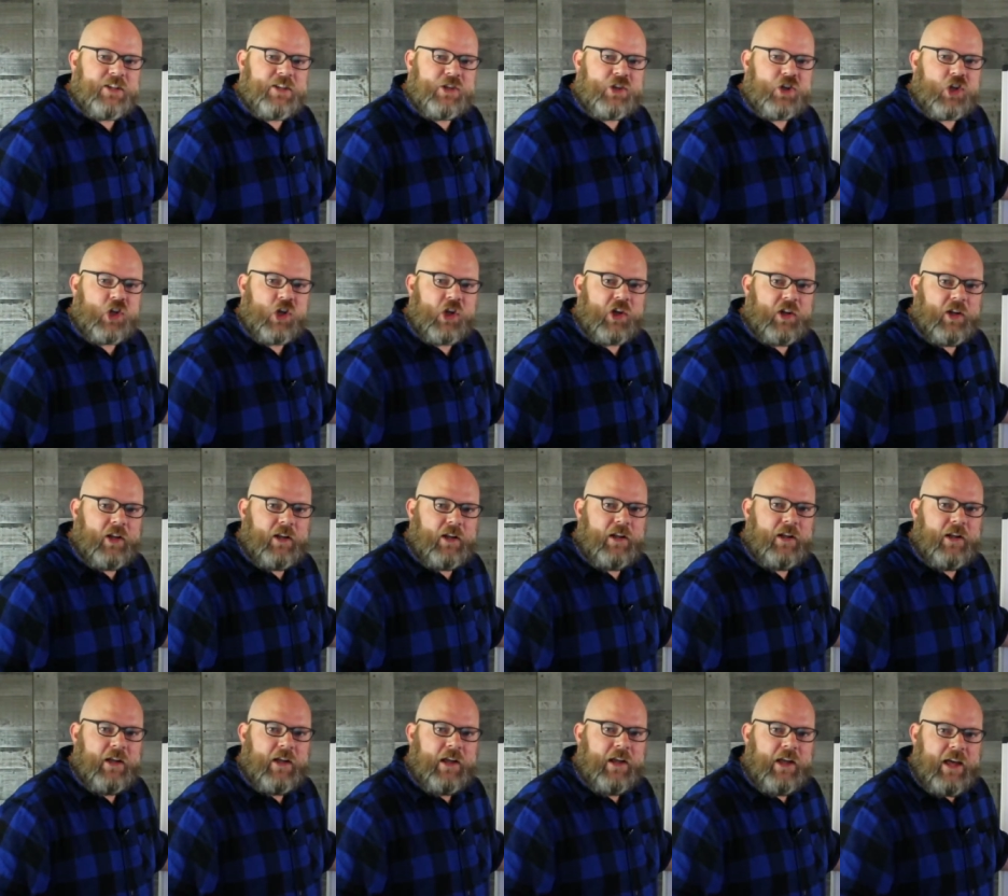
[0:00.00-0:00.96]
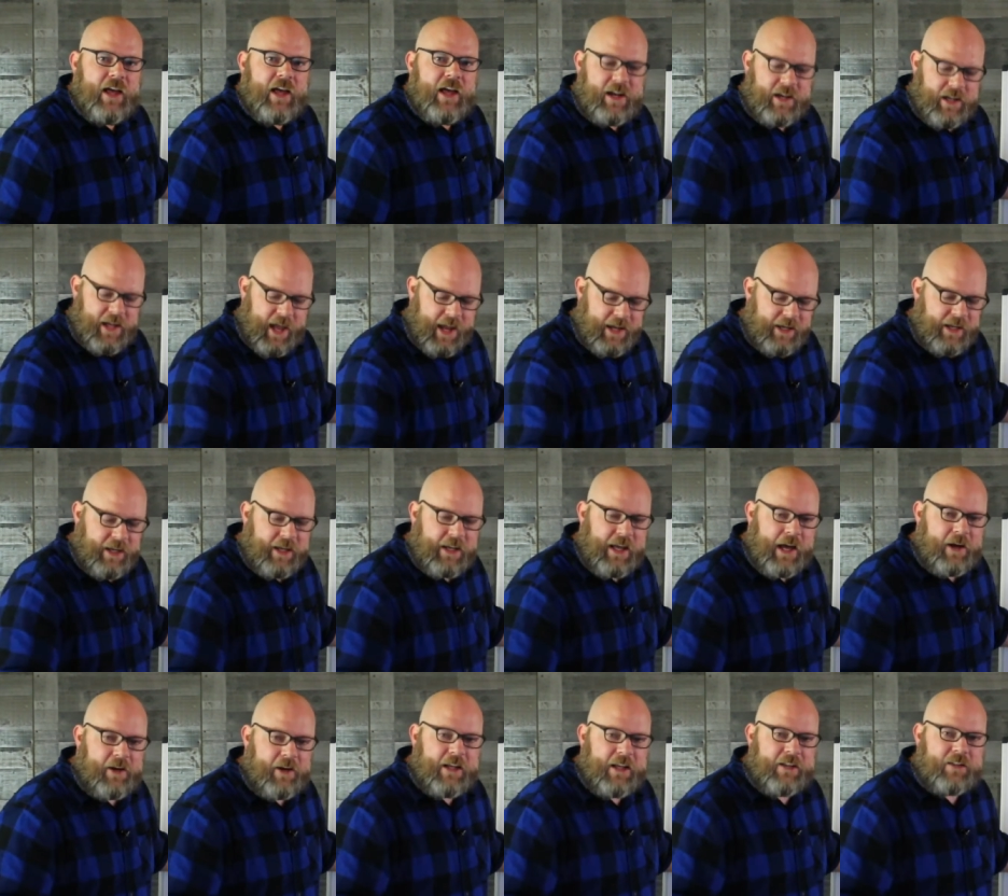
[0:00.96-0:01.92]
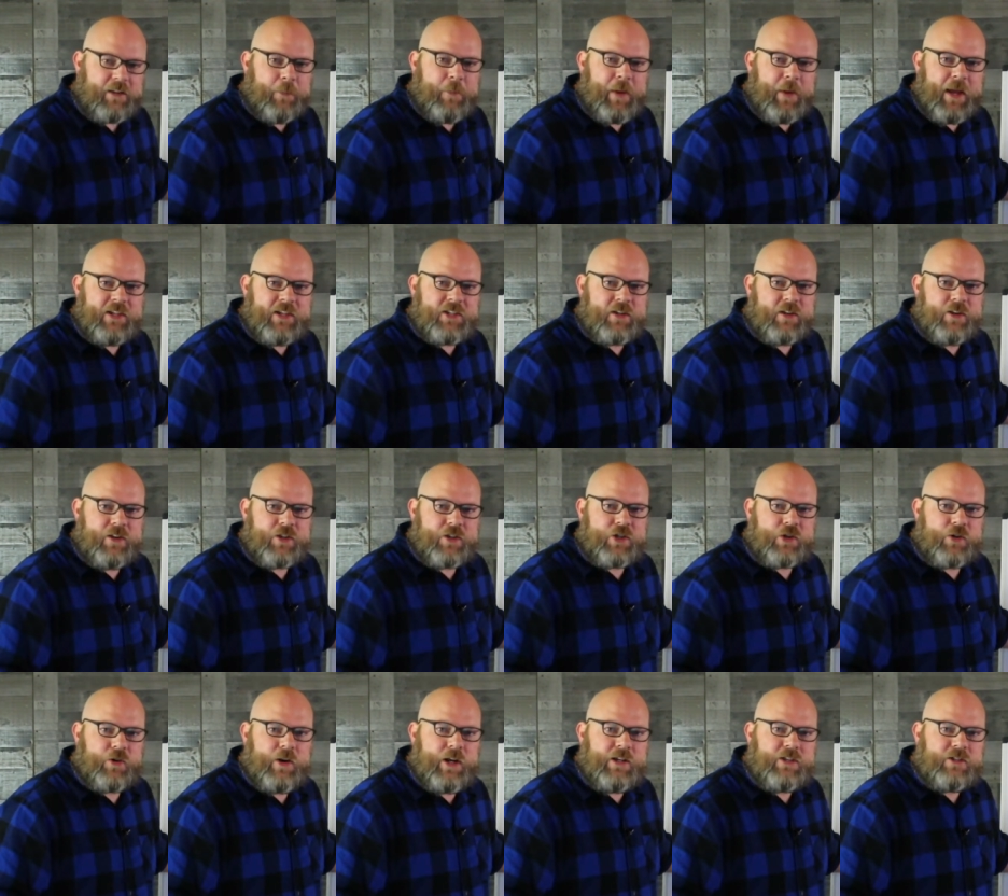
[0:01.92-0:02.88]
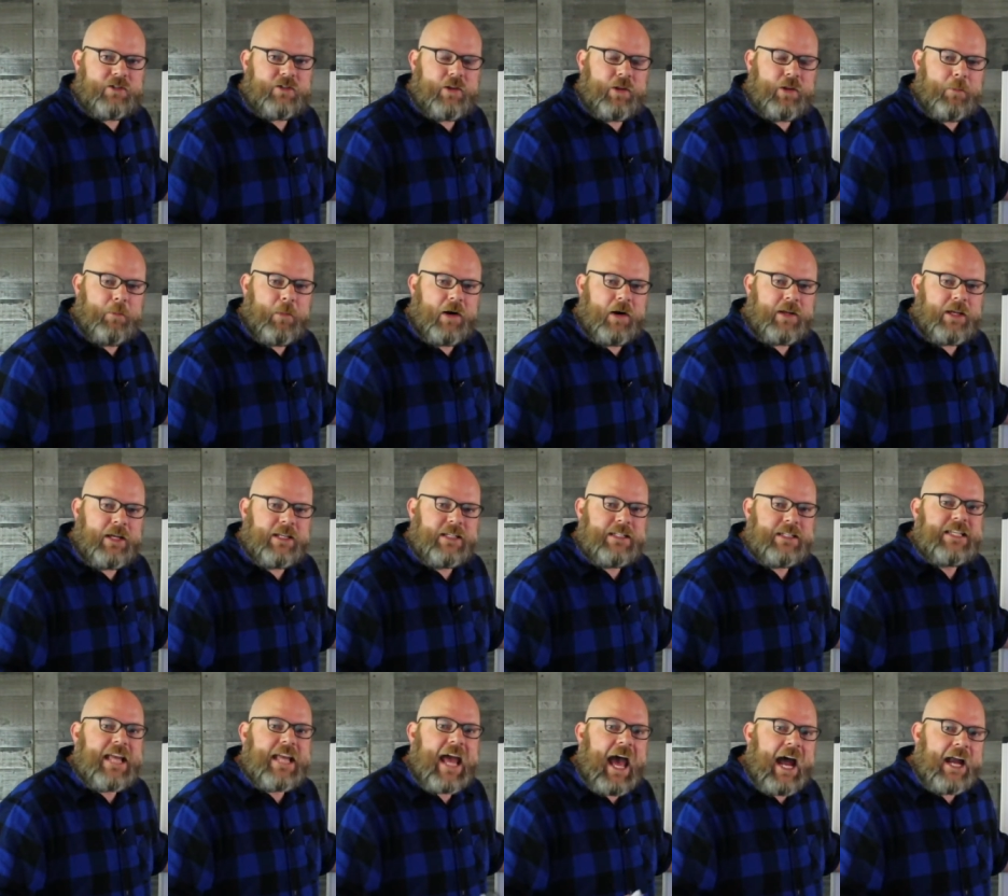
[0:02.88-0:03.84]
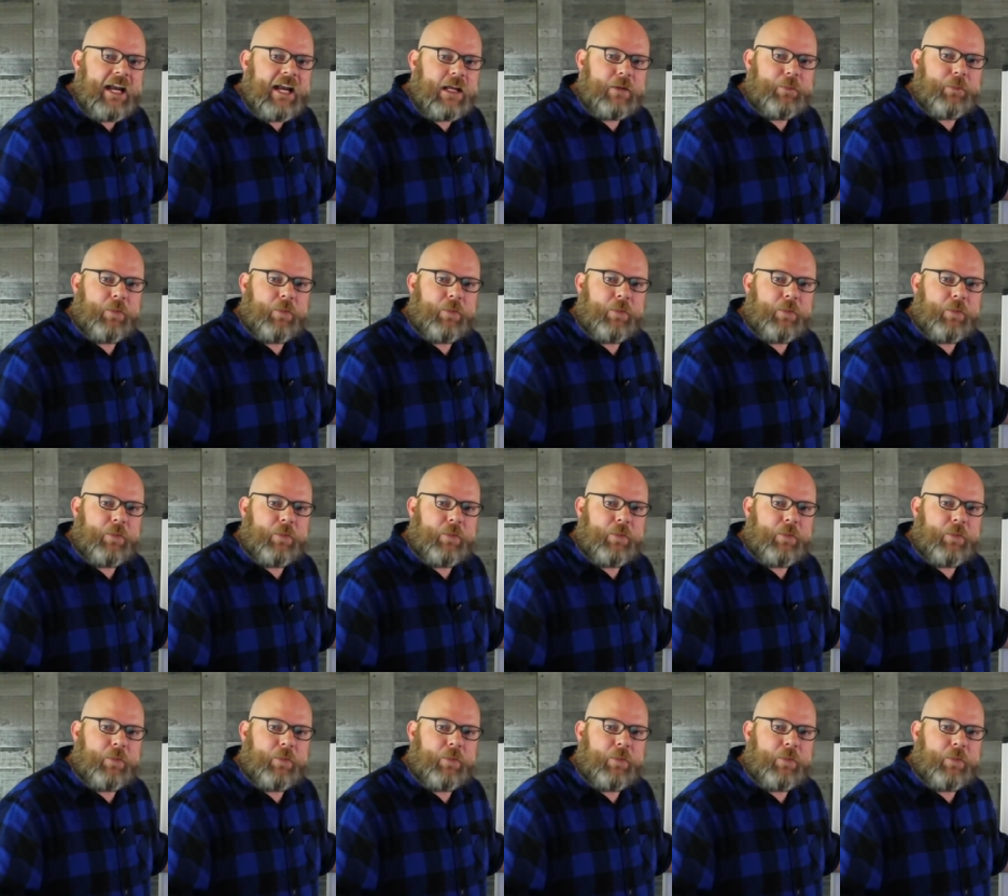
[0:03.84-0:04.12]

and chill and hanging out at the base of the tree so that monkey daddy